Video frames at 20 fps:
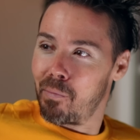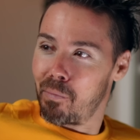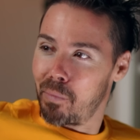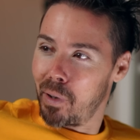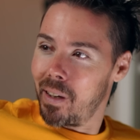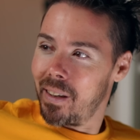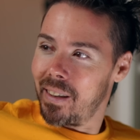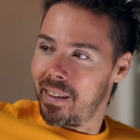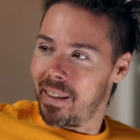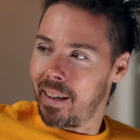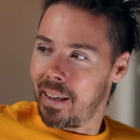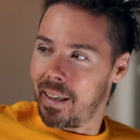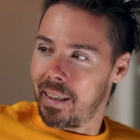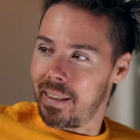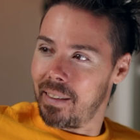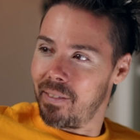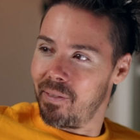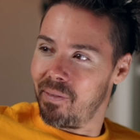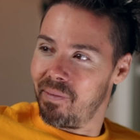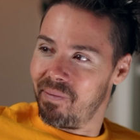Probably not,
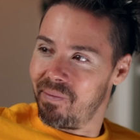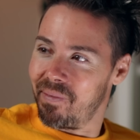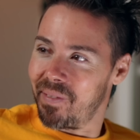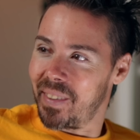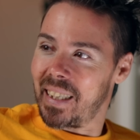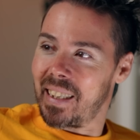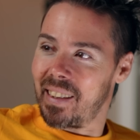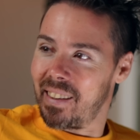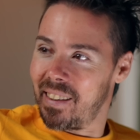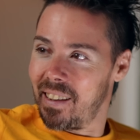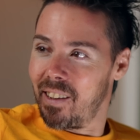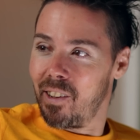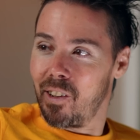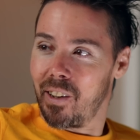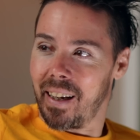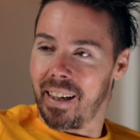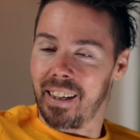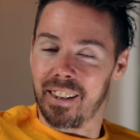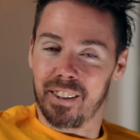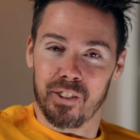but
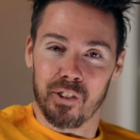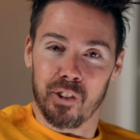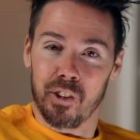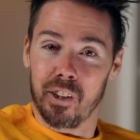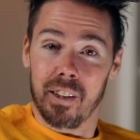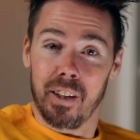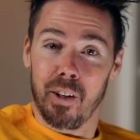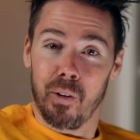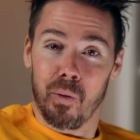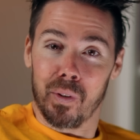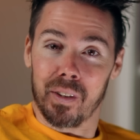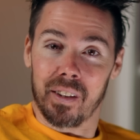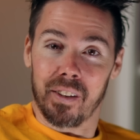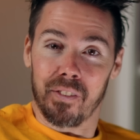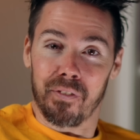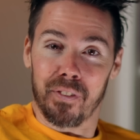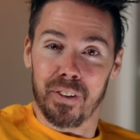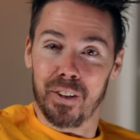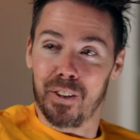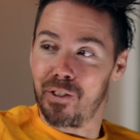okay, so you go with the
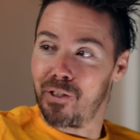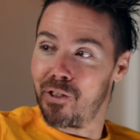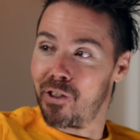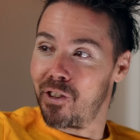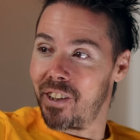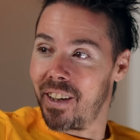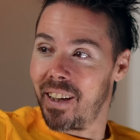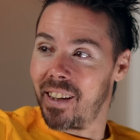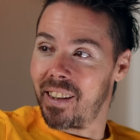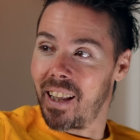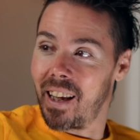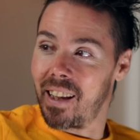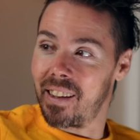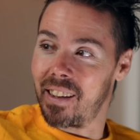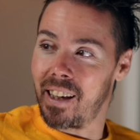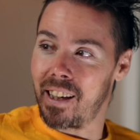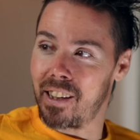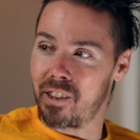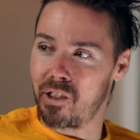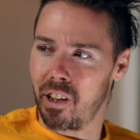Fuji, you get that
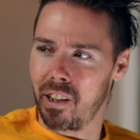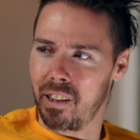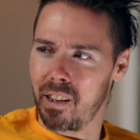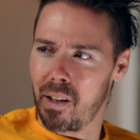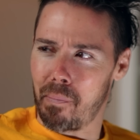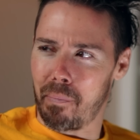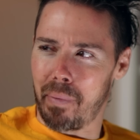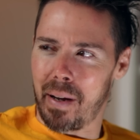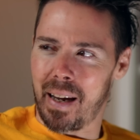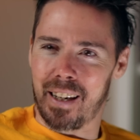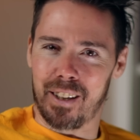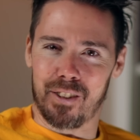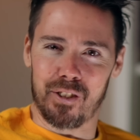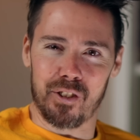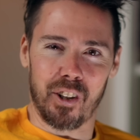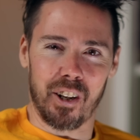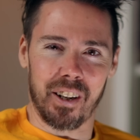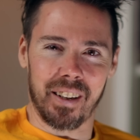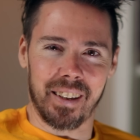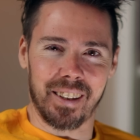lens. Not the
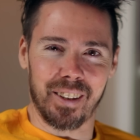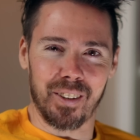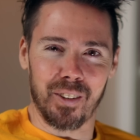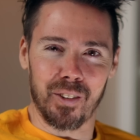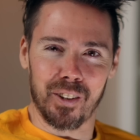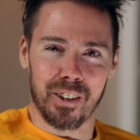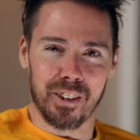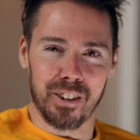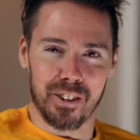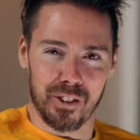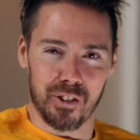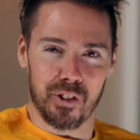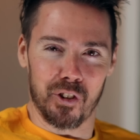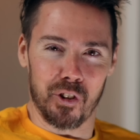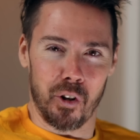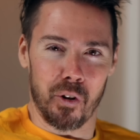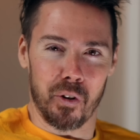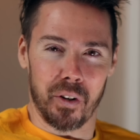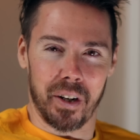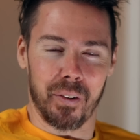Panasonic though, you're
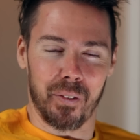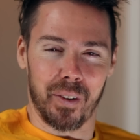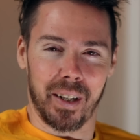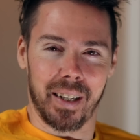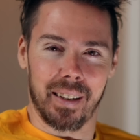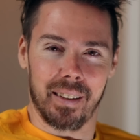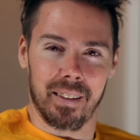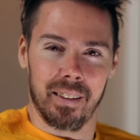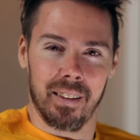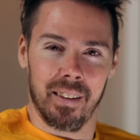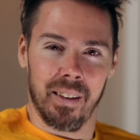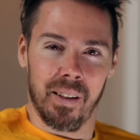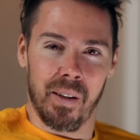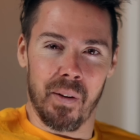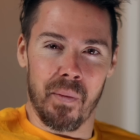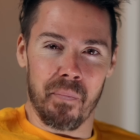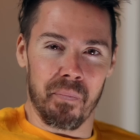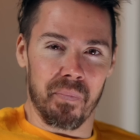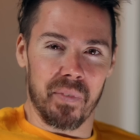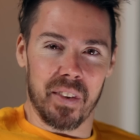joking, right?
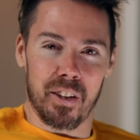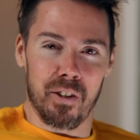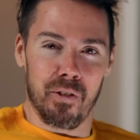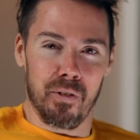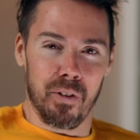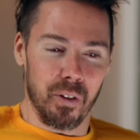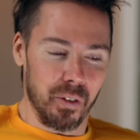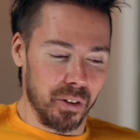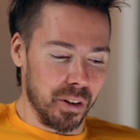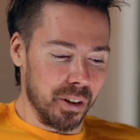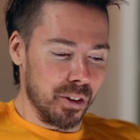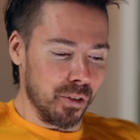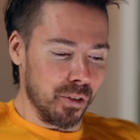You know the